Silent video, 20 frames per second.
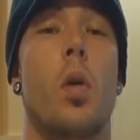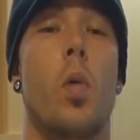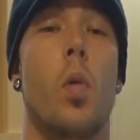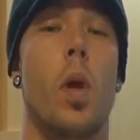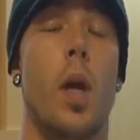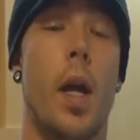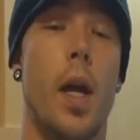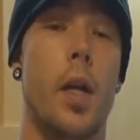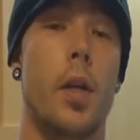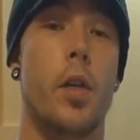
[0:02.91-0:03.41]

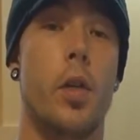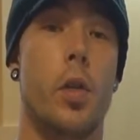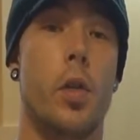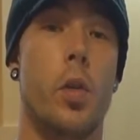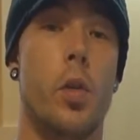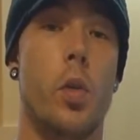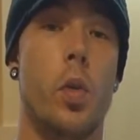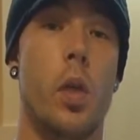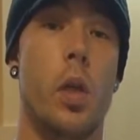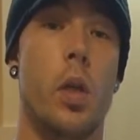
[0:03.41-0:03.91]
what I
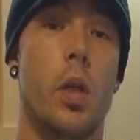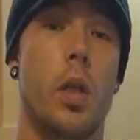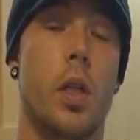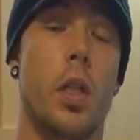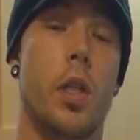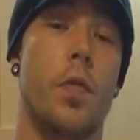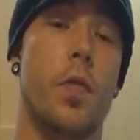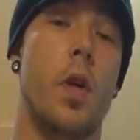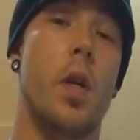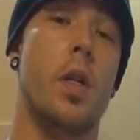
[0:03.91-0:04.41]
do
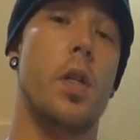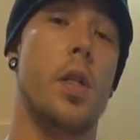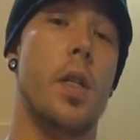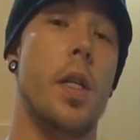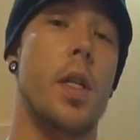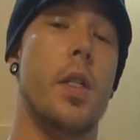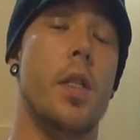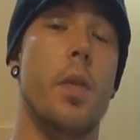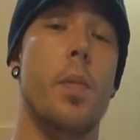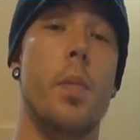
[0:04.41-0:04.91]
as far as
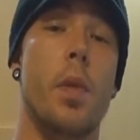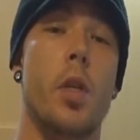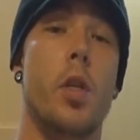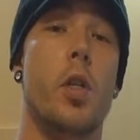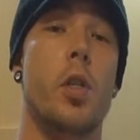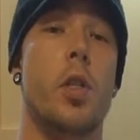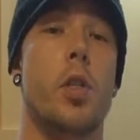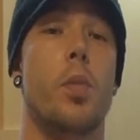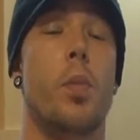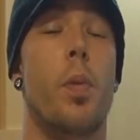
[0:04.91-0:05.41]
getting some
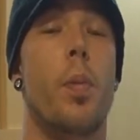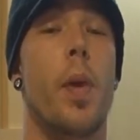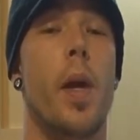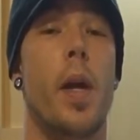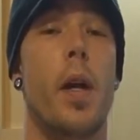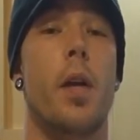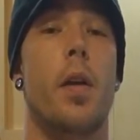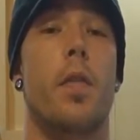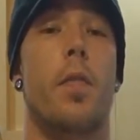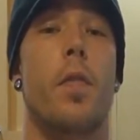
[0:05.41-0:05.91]
meals
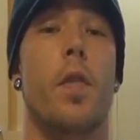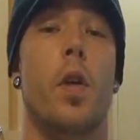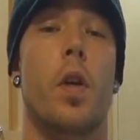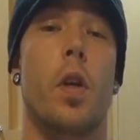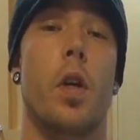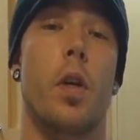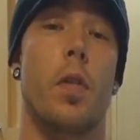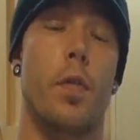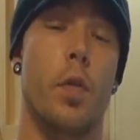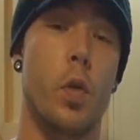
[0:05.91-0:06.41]
prepared
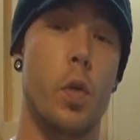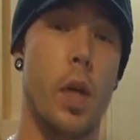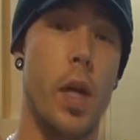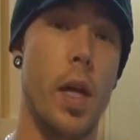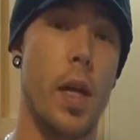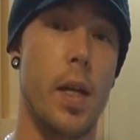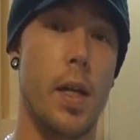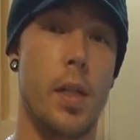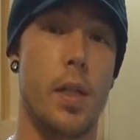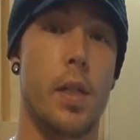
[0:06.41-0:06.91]
for a few
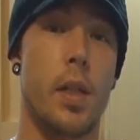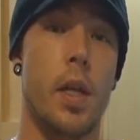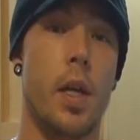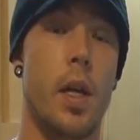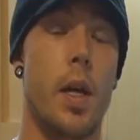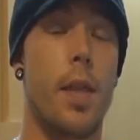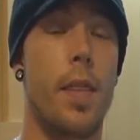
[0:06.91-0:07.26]
days.